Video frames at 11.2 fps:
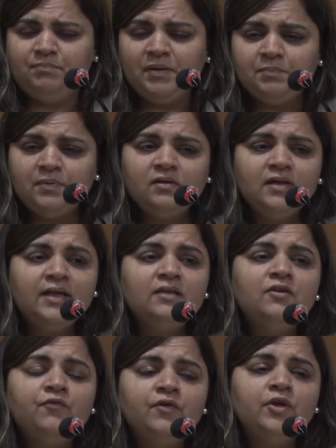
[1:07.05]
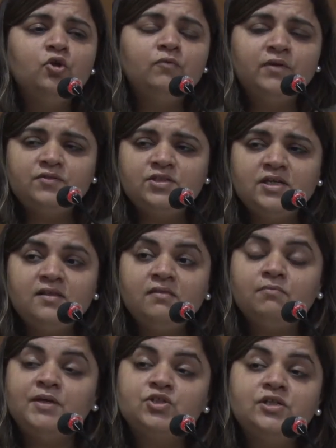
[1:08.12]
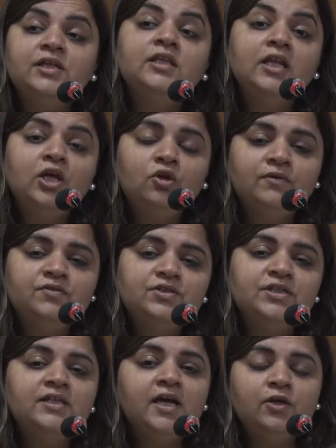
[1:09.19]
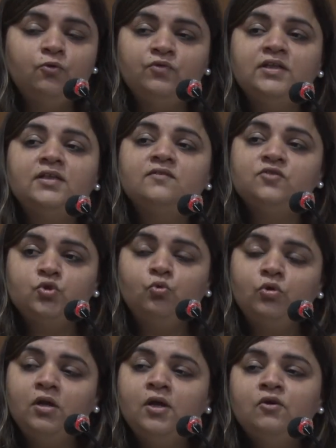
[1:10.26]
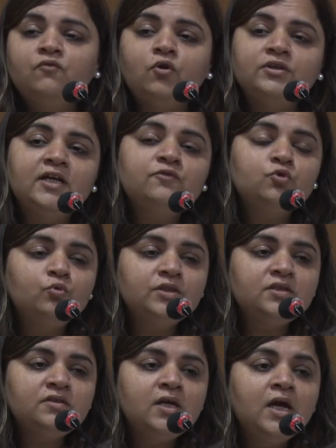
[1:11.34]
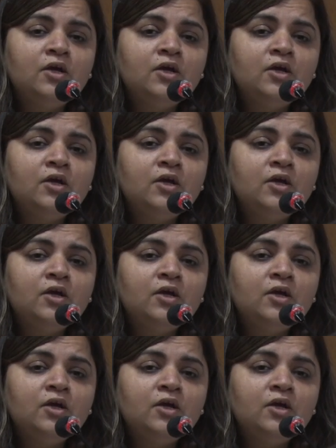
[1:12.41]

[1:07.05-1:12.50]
people in different universities, especially in Delhi University, they are using this tool for their students